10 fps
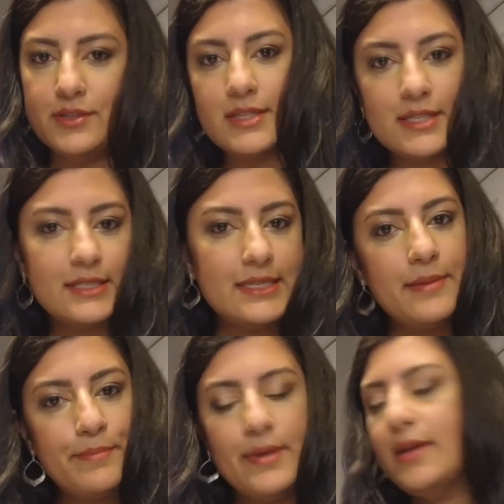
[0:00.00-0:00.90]
use it to
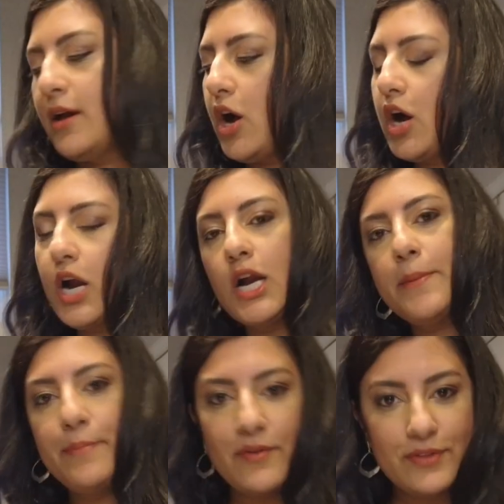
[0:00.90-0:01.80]
dip our
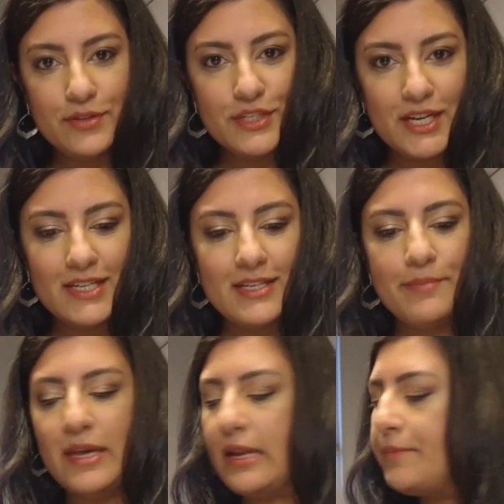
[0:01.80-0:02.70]
buffalo chicken dip
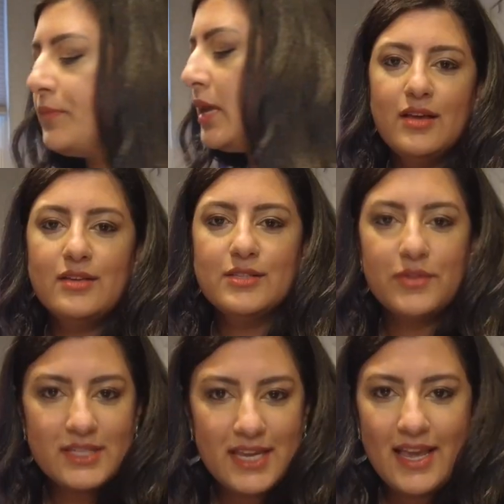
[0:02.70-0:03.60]
in. So
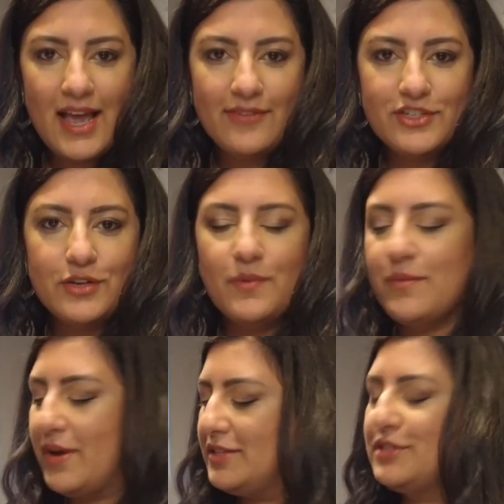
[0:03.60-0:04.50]
the day after, we
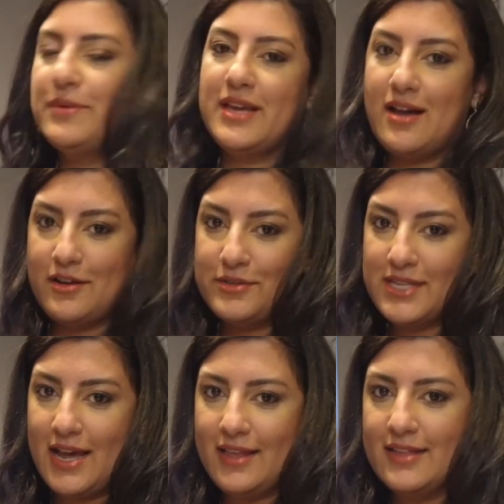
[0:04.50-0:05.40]
went to Icacos
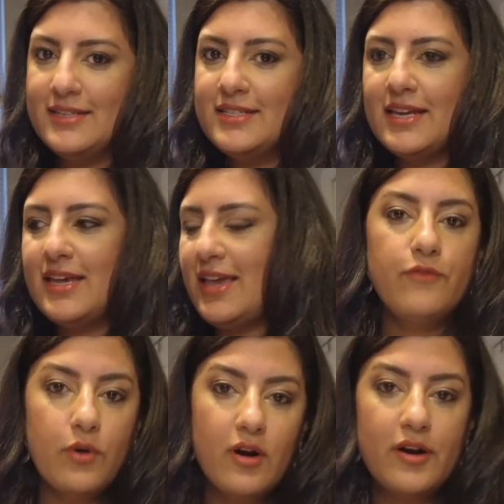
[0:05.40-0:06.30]
Island.
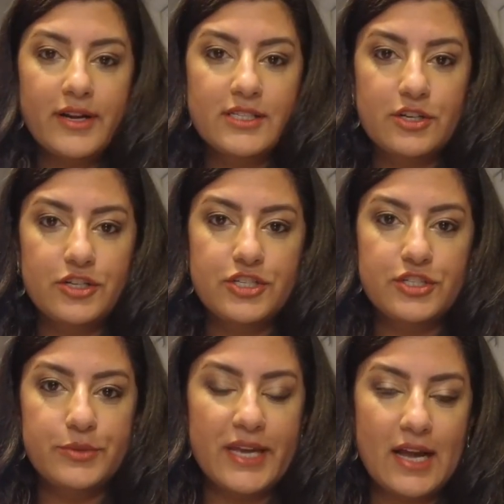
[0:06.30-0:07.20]
For our excursion
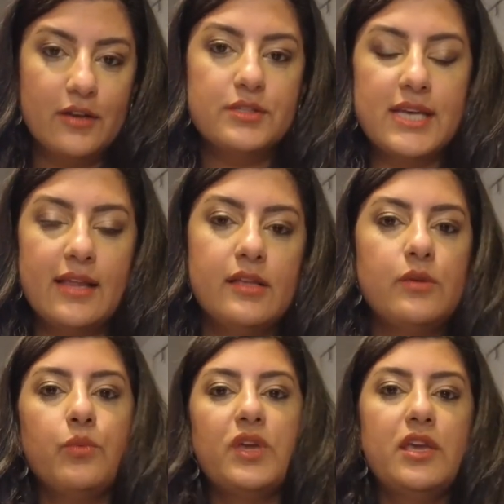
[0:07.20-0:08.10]
to Icacos
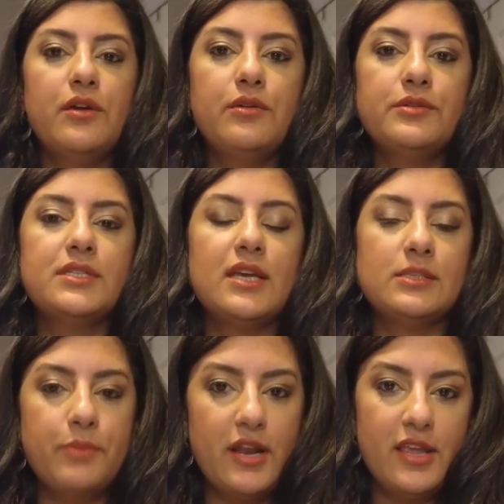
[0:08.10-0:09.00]
Island, we used
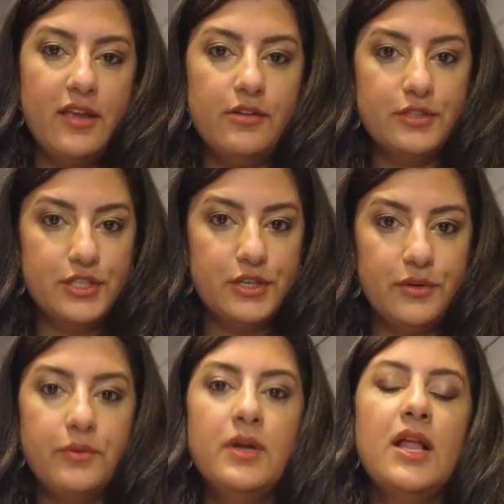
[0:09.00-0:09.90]
Spread Eagle
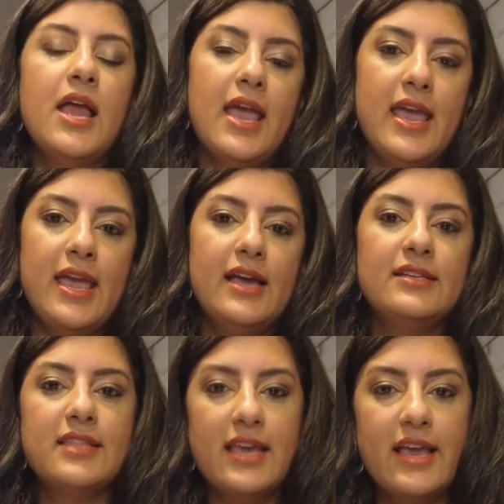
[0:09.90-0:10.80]
2,
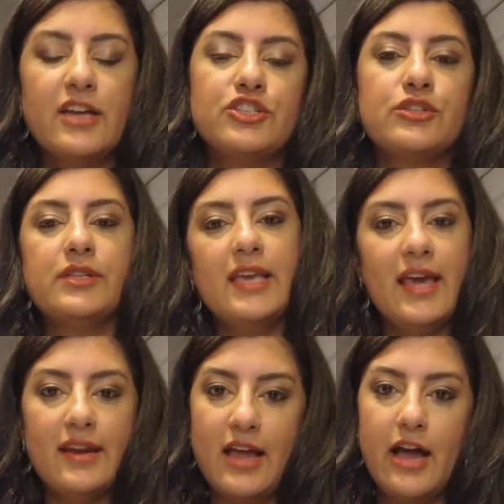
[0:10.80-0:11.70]
and they actually
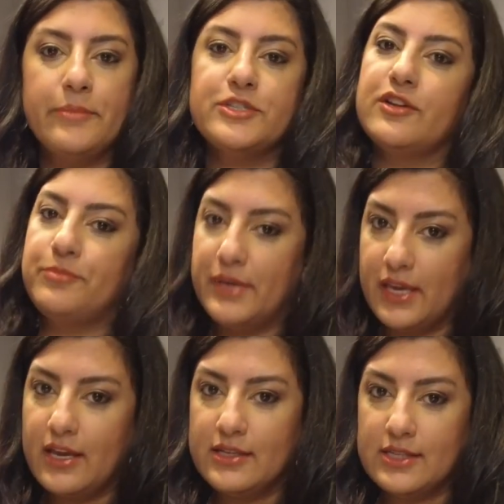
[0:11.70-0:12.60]
had an option of
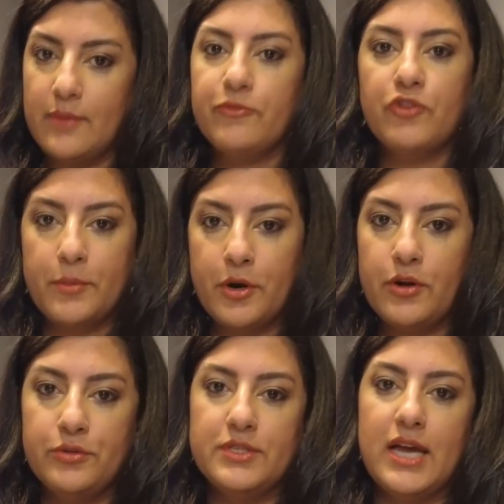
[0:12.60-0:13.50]
picking us up from our
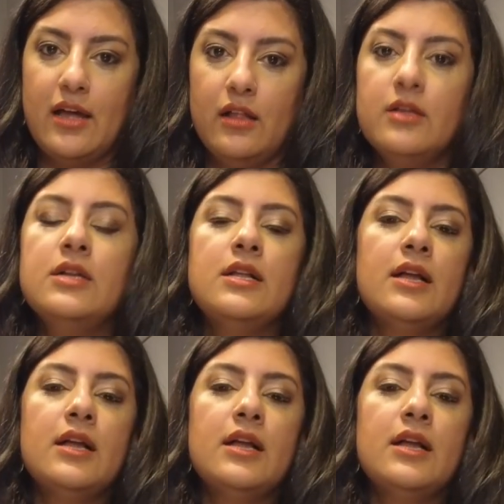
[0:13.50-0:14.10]
hotel